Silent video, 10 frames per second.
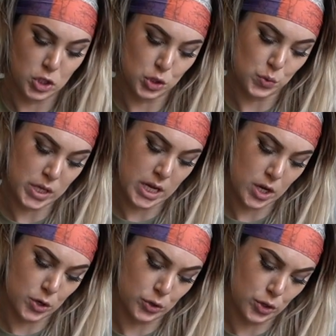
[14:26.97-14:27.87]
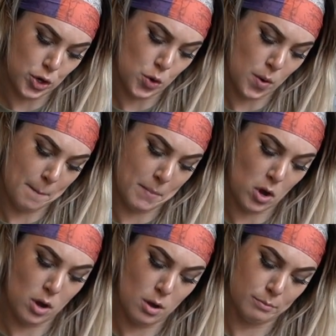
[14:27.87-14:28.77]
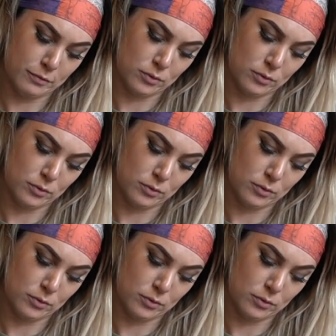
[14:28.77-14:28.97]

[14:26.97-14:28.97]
Dewy Glow Balm